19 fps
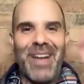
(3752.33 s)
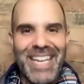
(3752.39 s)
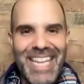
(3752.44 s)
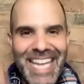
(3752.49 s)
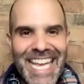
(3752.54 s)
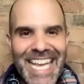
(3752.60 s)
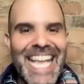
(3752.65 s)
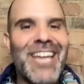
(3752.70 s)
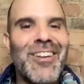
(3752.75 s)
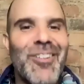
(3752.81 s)
but
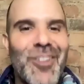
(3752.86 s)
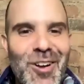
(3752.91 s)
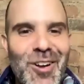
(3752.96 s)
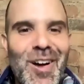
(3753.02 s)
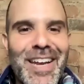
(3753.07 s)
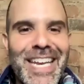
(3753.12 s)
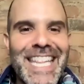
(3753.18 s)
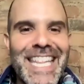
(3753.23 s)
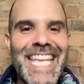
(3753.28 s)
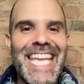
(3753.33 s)
it'll go
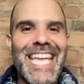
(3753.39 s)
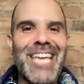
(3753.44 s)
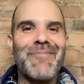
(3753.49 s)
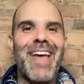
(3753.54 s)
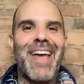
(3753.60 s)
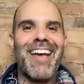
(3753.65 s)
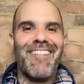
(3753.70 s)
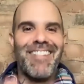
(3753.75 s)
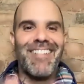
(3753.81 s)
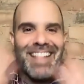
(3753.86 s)
out in the
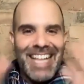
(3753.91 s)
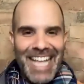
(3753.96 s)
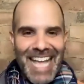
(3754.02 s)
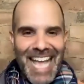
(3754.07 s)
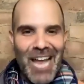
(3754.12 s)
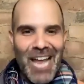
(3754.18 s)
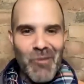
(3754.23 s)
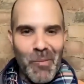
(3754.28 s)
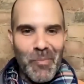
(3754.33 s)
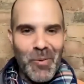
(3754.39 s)
email
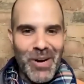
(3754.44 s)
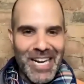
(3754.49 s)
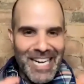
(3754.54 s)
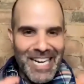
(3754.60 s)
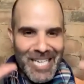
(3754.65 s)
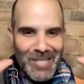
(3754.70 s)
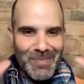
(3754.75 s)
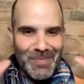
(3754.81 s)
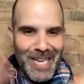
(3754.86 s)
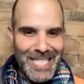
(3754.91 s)
and we'll put it in
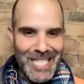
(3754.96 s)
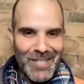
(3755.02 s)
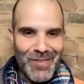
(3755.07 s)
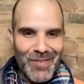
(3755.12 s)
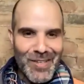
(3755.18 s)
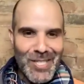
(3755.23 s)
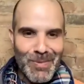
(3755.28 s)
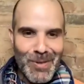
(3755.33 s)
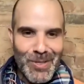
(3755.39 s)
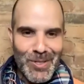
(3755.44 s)
a space that's
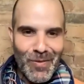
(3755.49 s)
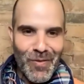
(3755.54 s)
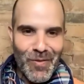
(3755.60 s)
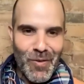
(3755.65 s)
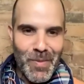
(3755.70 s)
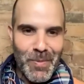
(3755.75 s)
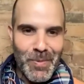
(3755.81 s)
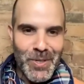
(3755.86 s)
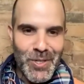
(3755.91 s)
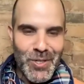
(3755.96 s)
visible. So for
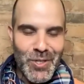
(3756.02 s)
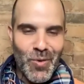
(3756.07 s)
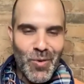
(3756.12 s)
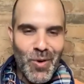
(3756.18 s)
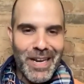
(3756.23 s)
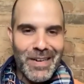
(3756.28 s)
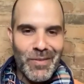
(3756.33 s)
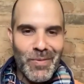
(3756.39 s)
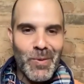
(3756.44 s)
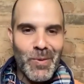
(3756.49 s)
people to
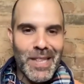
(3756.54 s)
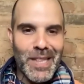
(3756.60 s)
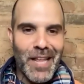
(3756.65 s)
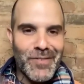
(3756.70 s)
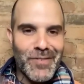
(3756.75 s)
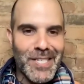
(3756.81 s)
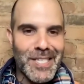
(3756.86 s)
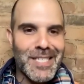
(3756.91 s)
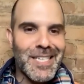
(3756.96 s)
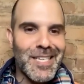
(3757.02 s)
join, we would
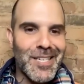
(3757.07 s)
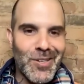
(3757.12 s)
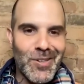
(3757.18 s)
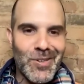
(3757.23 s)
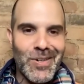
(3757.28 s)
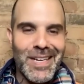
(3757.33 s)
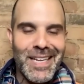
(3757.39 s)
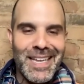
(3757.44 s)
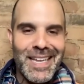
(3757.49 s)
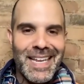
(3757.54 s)
love to see
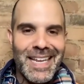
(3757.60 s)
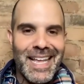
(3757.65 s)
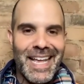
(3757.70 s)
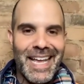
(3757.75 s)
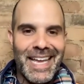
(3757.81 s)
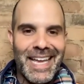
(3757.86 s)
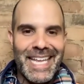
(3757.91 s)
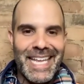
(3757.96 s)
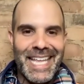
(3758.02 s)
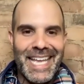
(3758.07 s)
you.
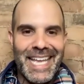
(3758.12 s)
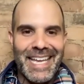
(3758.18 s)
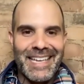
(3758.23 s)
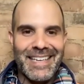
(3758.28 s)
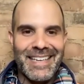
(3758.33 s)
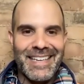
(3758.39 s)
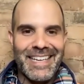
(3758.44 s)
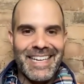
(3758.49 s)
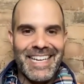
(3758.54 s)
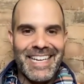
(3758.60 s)
And
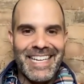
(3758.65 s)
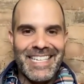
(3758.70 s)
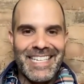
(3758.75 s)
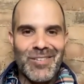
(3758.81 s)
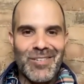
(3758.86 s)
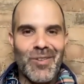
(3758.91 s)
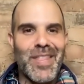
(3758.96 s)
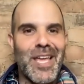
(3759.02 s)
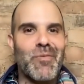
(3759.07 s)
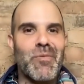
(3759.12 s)
again, uh,
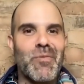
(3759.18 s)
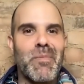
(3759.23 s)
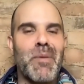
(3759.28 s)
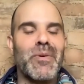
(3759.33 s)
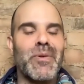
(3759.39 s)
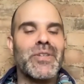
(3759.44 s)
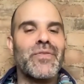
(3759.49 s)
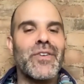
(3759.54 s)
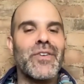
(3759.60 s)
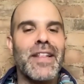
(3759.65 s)
till then, remember
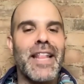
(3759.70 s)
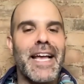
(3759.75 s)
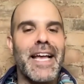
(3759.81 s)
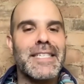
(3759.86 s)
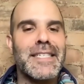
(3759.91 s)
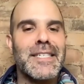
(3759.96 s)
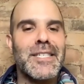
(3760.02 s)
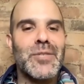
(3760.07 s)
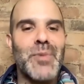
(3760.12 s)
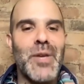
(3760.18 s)
to fear
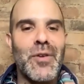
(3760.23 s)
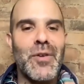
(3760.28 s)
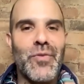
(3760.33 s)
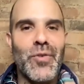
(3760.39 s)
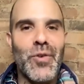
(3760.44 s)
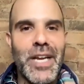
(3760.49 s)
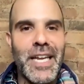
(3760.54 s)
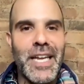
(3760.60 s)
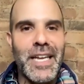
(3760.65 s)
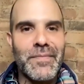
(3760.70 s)
less, speak
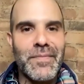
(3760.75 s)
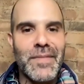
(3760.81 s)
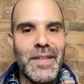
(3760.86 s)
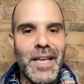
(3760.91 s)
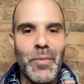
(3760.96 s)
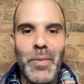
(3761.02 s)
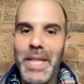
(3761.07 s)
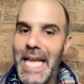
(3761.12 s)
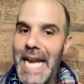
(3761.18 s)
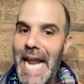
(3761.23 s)
free.
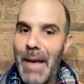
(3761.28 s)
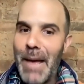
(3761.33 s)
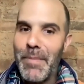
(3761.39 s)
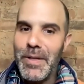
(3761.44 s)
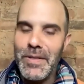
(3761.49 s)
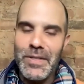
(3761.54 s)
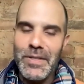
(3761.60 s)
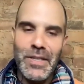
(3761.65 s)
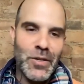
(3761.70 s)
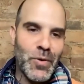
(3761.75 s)
And when that
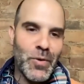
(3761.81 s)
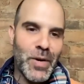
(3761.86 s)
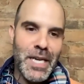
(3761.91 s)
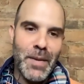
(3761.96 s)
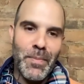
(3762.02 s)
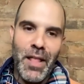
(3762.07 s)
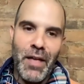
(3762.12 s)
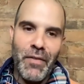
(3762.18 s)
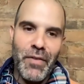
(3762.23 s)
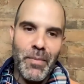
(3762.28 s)
happens, you end
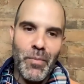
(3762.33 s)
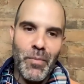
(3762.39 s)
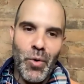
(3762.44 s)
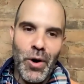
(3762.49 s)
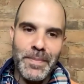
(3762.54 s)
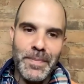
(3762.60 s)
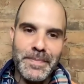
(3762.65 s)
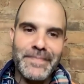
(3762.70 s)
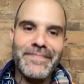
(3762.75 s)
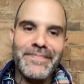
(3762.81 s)
up loving
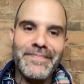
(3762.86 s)
more.